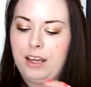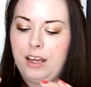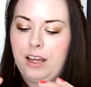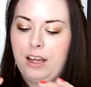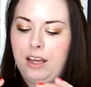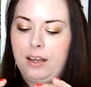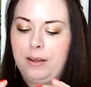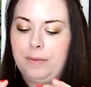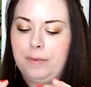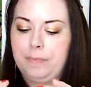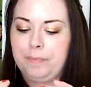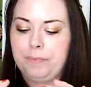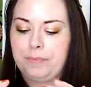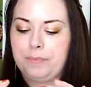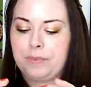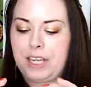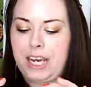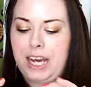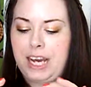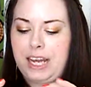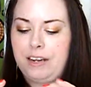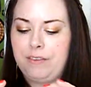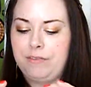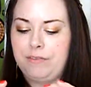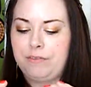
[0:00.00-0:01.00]

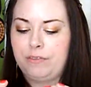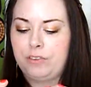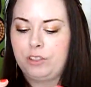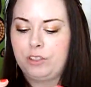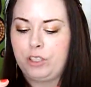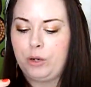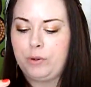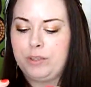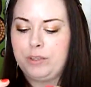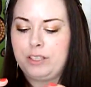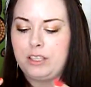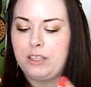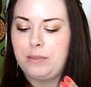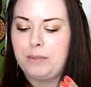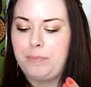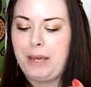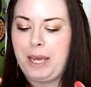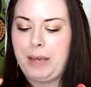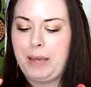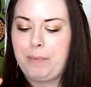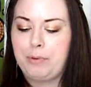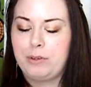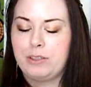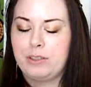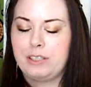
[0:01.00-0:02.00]
kind of go into the
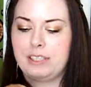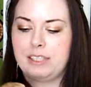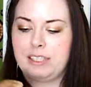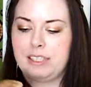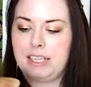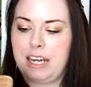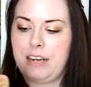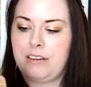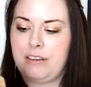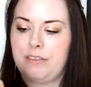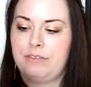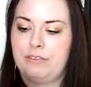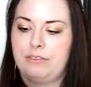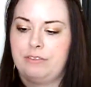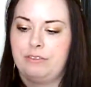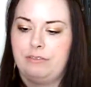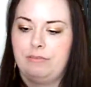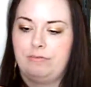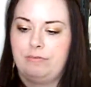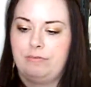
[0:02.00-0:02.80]
paper instead of,